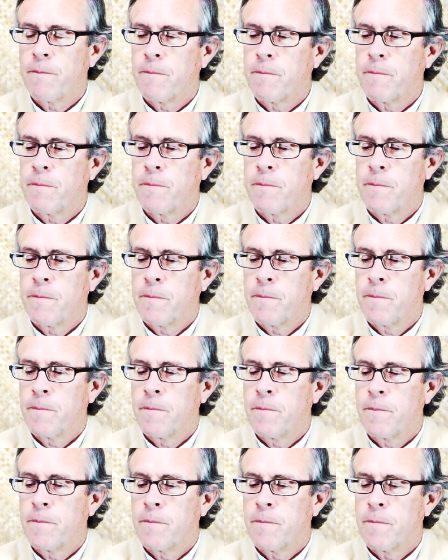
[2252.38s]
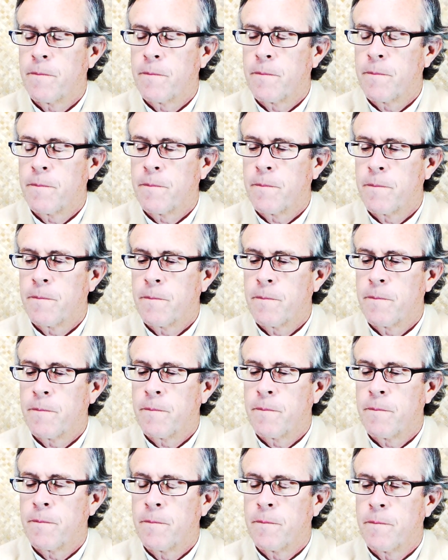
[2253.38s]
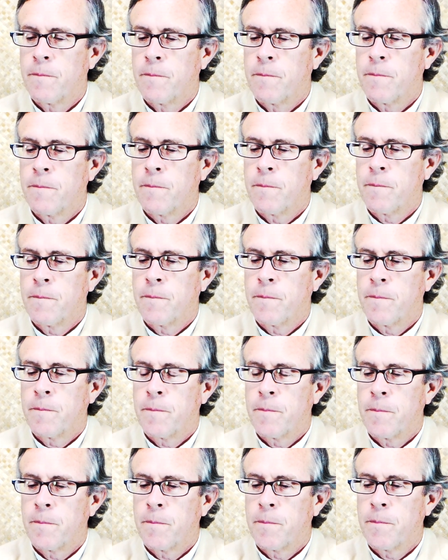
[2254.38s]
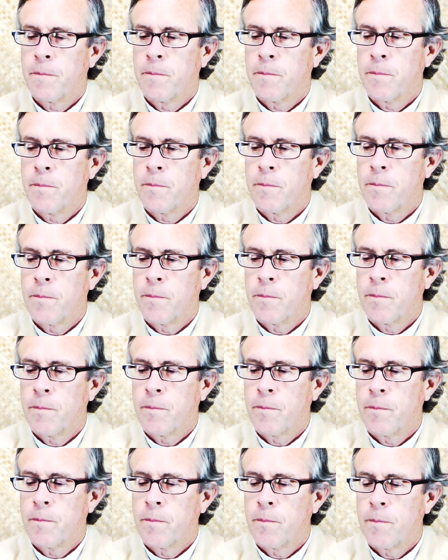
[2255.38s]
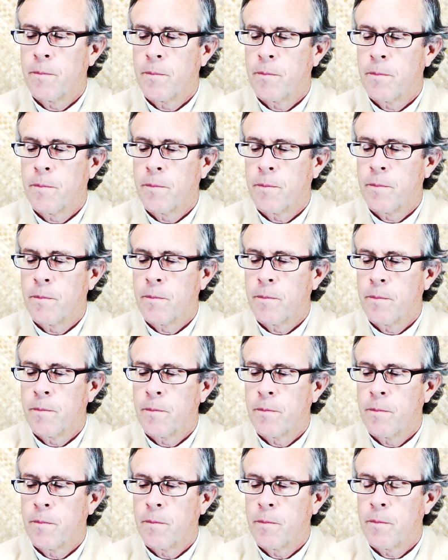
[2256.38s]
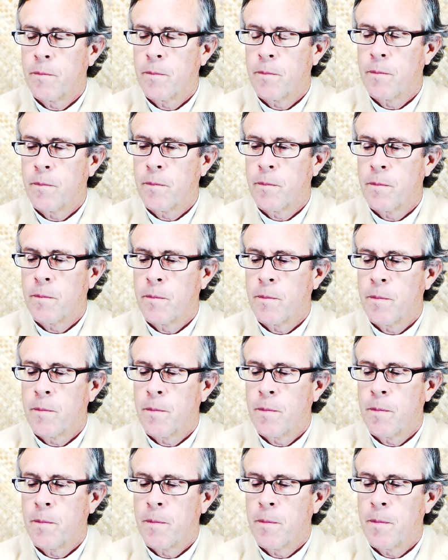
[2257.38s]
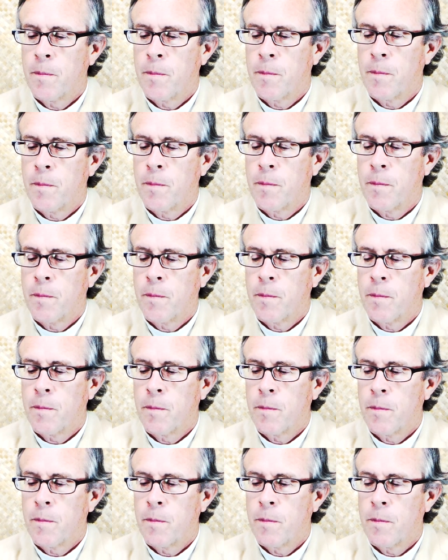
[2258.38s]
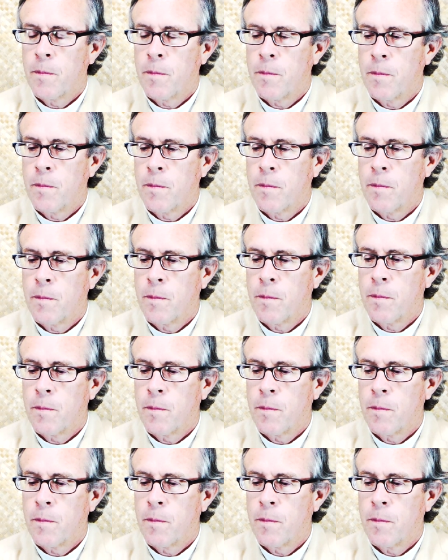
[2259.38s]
Nobody speaks.